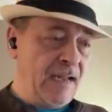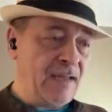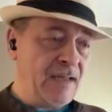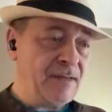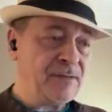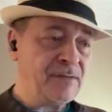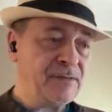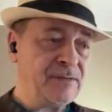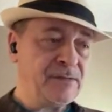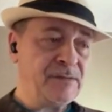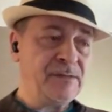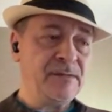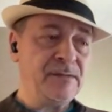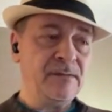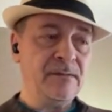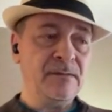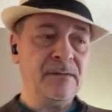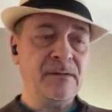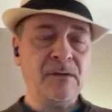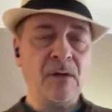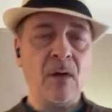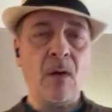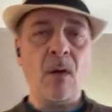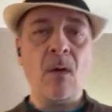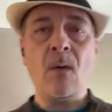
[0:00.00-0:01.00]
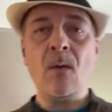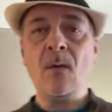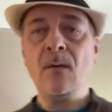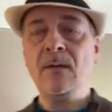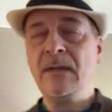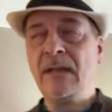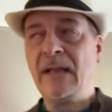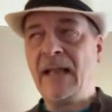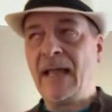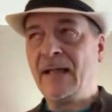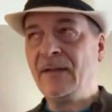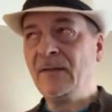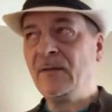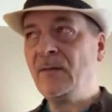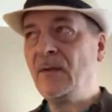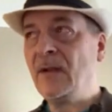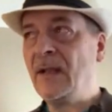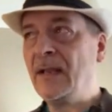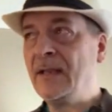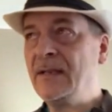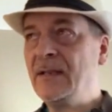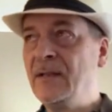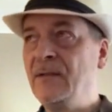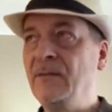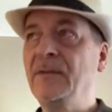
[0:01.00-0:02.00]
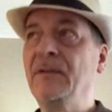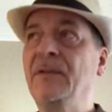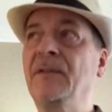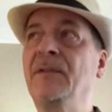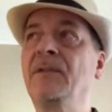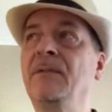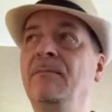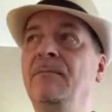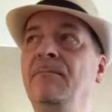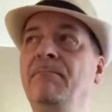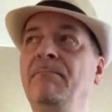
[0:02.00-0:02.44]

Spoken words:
Yes. So the last one I did was